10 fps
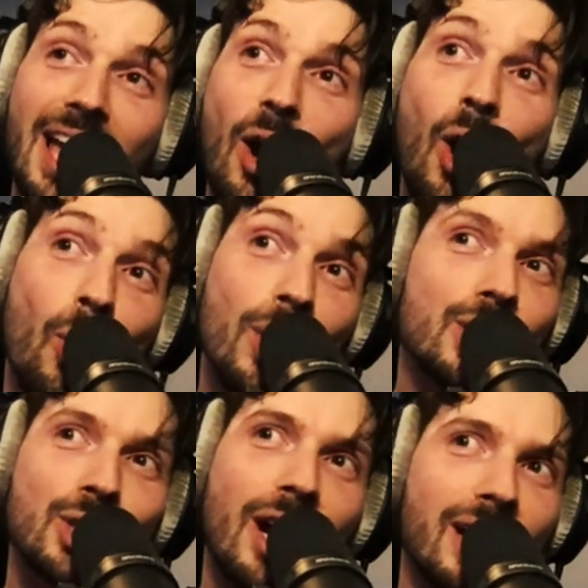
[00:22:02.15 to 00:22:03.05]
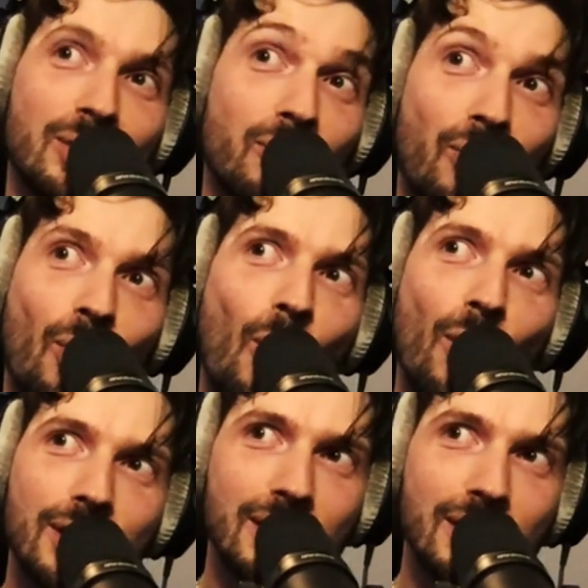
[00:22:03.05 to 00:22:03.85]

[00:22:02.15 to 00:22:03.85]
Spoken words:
always try to force